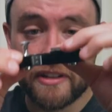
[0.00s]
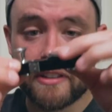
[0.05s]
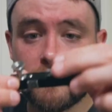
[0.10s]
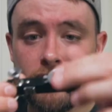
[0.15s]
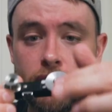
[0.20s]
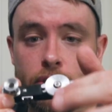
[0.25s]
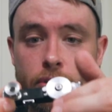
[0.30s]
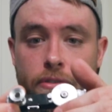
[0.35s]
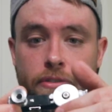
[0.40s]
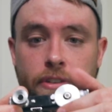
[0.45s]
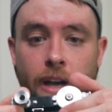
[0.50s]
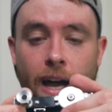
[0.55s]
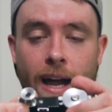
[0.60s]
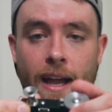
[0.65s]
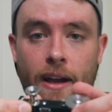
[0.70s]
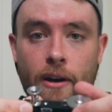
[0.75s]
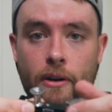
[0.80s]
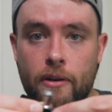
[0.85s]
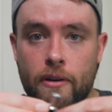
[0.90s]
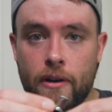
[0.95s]
this little
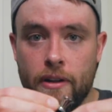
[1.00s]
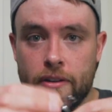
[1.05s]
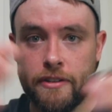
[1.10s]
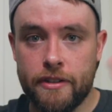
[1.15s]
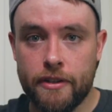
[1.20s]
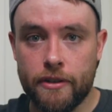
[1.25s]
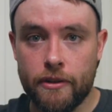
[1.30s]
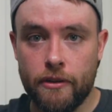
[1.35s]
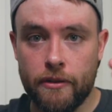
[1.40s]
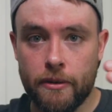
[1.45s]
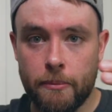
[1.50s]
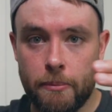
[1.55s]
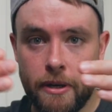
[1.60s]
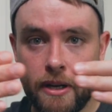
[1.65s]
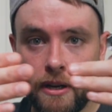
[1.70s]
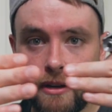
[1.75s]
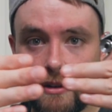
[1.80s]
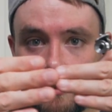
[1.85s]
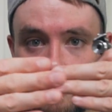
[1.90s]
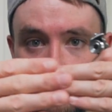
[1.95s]
dial until the
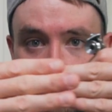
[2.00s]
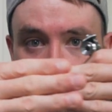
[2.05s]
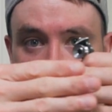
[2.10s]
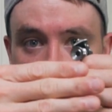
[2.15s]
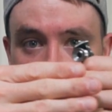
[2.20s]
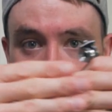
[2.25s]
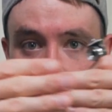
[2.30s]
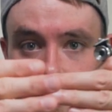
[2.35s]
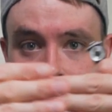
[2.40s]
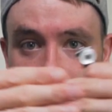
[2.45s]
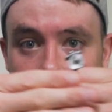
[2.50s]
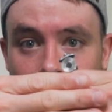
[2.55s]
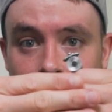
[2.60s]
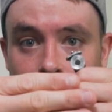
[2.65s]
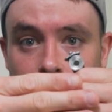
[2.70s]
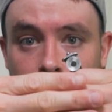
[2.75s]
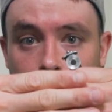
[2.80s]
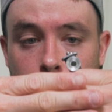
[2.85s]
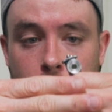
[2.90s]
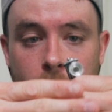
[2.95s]
pictures kind of
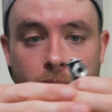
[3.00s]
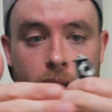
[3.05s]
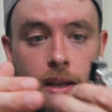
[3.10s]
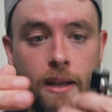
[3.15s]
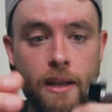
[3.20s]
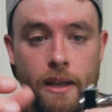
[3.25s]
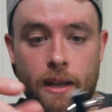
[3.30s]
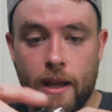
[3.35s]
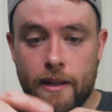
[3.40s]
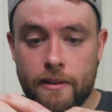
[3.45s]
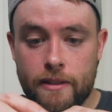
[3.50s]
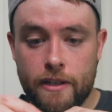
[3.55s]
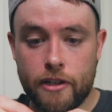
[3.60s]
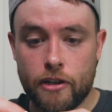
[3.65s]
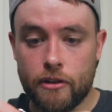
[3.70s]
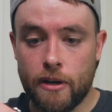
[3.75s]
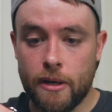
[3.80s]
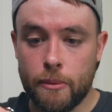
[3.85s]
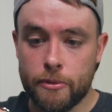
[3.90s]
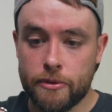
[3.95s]
line up. And then
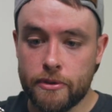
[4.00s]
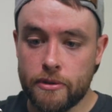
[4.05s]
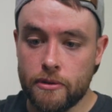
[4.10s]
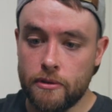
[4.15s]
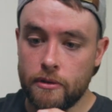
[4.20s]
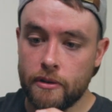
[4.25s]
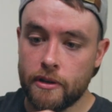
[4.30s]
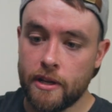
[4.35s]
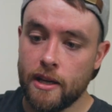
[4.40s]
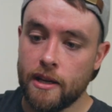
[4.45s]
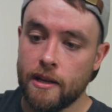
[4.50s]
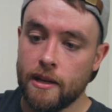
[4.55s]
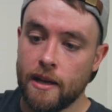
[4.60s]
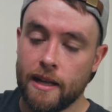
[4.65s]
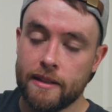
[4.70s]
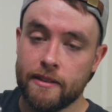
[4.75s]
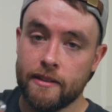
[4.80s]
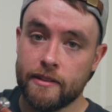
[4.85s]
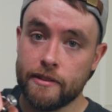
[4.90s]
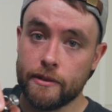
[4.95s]
you're able to look
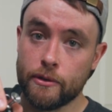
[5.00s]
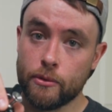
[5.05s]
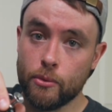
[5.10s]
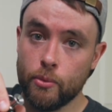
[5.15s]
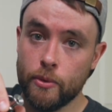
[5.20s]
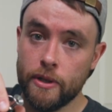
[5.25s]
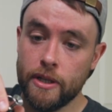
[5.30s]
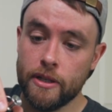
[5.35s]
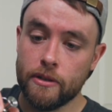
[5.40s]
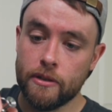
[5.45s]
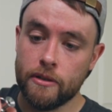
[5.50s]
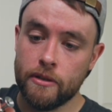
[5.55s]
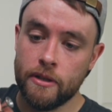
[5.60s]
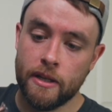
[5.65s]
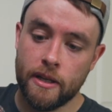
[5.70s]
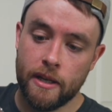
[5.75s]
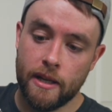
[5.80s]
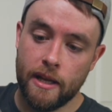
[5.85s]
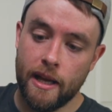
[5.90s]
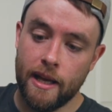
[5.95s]
at this little wheel
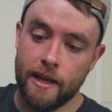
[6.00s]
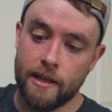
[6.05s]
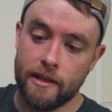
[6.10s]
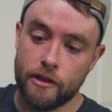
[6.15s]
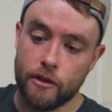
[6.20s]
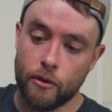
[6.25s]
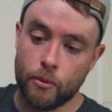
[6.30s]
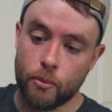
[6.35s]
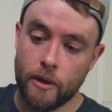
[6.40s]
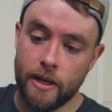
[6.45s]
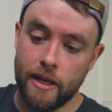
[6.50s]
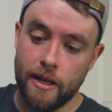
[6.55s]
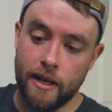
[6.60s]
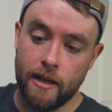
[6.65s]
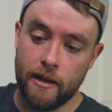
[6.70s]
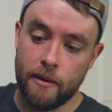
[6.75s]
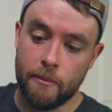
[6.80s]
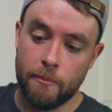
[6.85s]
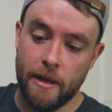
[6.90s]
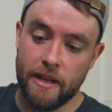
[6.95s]
and get a
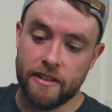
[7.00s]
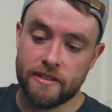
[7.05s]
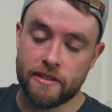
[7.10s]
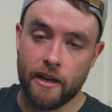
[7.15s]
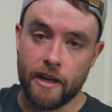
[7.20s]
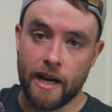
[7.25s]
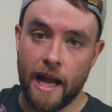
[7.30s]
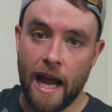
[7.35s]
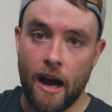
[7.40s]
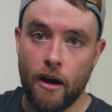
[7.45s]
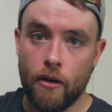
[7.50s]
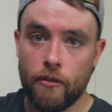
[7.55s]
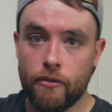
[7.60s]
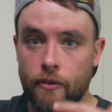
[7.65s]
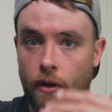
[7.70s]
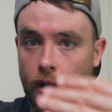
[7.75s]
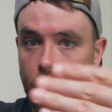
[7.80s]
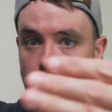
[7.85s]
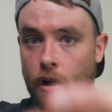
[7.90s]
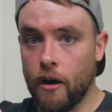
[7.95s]
reading based on how
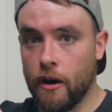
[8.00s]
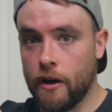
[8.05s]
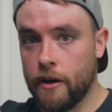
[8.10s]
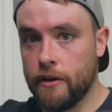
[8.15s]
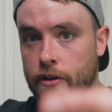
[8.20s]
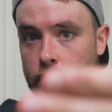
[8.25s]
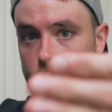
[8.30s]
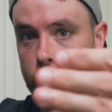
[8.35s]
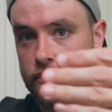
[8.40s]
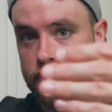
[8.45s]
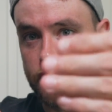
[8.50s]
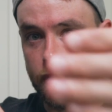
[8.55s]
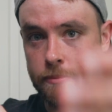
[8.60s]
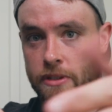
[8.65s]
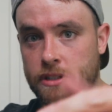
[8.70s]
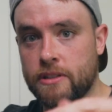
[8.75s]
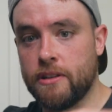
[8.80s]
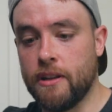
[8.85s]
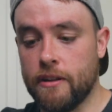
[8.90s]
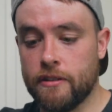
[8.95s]
far your
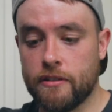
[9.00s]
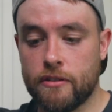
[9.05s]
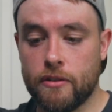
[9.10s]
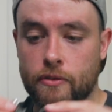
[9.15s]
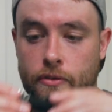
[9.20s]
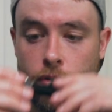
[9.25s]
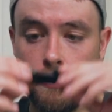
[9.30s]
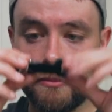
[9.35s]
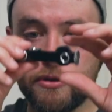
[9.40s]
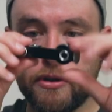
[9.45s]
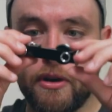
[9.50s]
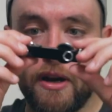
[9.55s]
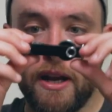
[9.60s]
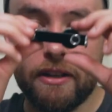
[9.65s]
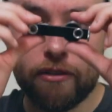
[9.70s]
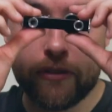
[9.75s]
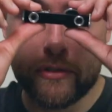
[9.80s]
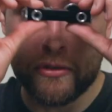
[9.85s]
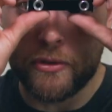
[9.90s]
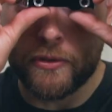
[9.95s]
subject is. So if I'm
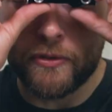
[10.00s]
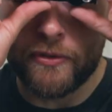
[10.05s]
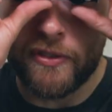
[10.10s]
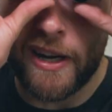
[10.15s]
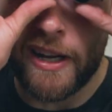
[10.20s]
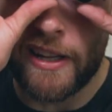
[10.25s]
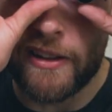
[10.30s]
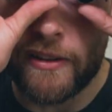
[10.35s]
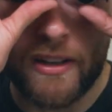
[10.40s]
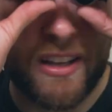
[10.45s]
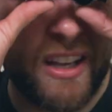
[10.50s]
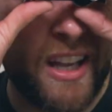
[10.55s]
trying to find the